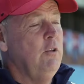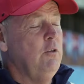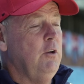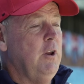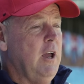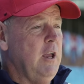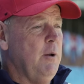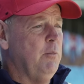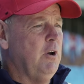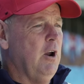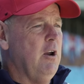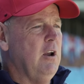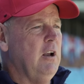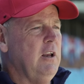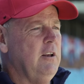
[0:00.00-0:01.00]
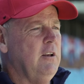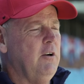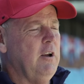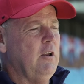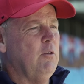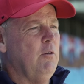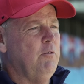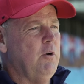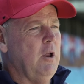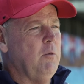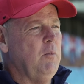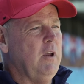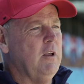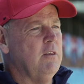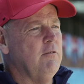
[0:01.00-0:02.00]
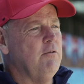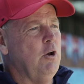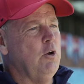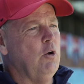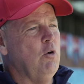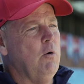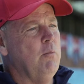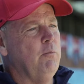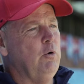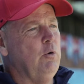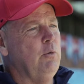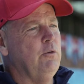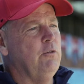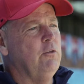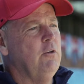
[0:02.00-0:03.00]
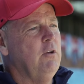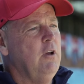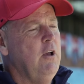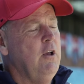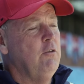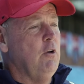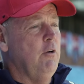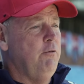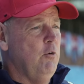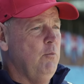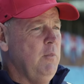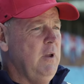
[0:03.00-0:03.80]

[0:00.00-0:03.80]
Today I'm currently Director of Rugby at the Vodacom Bulls. So for